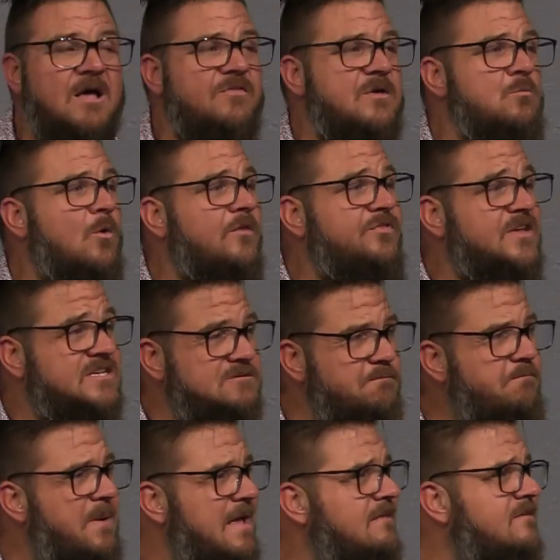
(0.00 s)
than what this
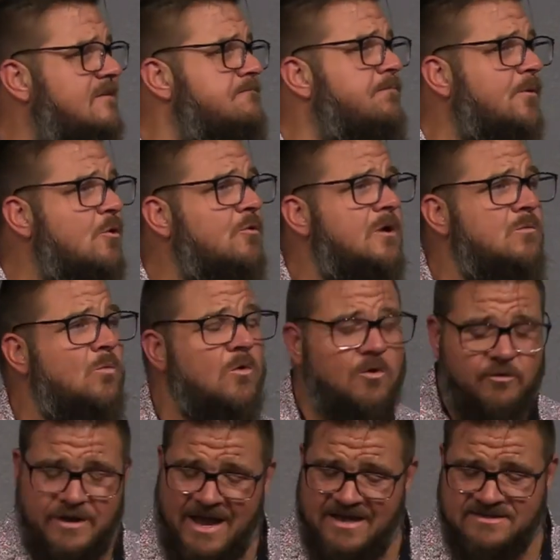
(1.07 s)
bent and broken
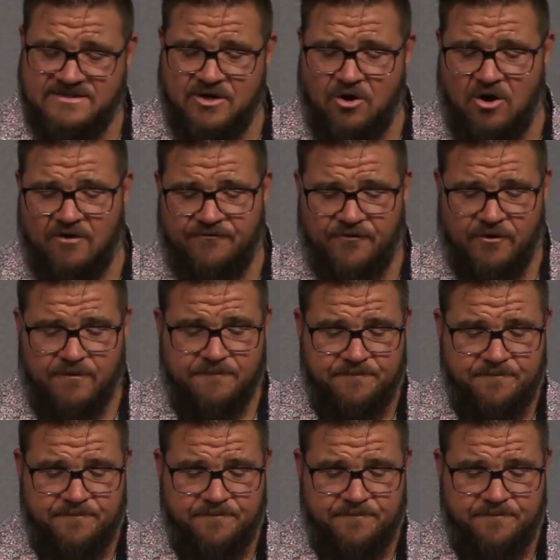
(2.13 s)
world has to offer.